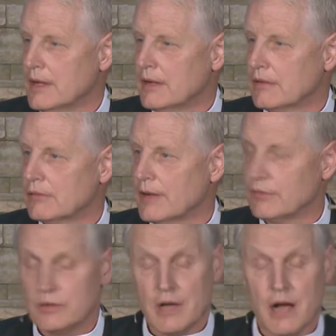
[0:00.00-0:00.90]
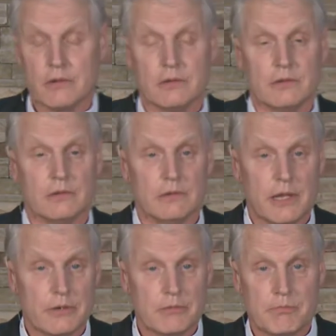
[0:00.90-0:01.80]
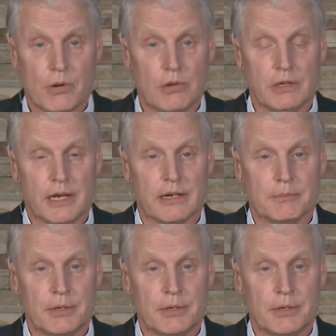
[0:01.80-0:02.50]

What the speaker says: the Reverend Dr. Leonard Bolick,